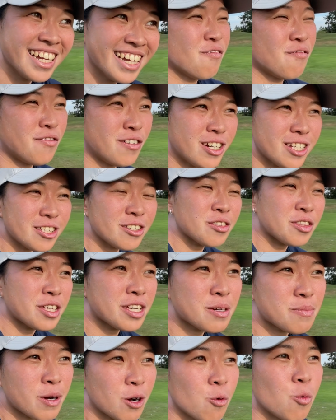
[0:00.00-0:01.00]
First you think
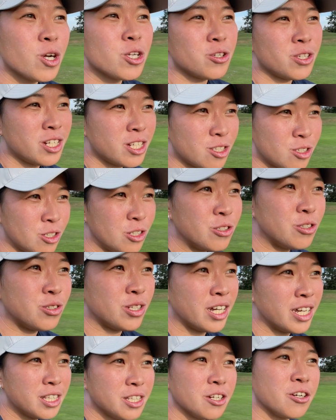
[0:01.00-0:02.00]
about what you need to do to
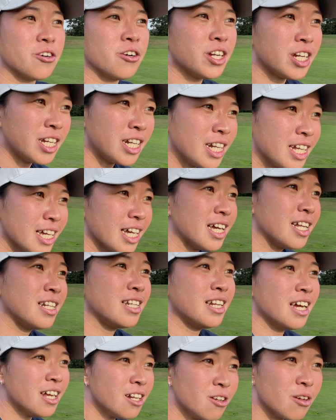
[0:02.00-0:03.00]
hit the green, and
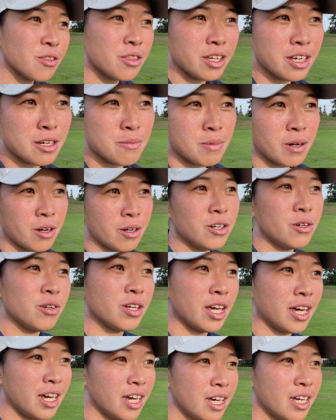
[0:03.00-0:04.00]
then you think about,
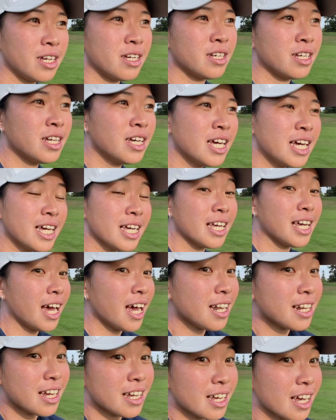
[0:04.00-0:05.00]
okay,
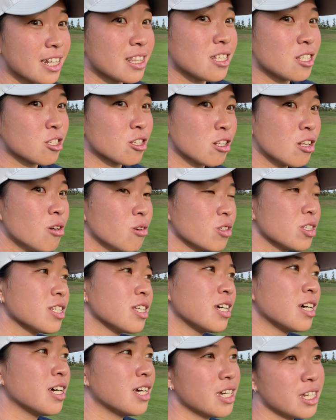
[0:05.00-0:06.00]
can I get this close?
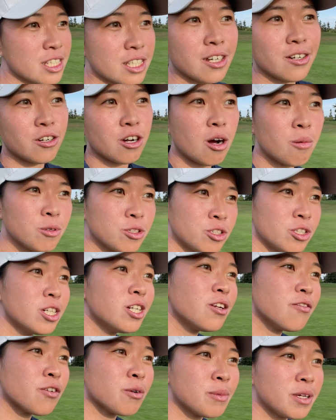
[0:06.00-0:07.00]
Is there an opportunity
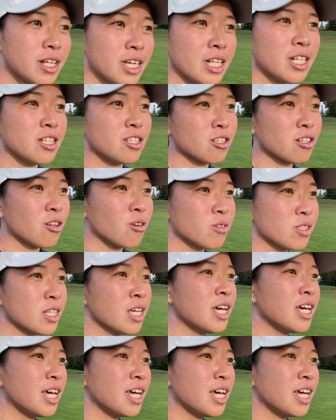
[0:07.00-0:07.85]
for me to hit this close?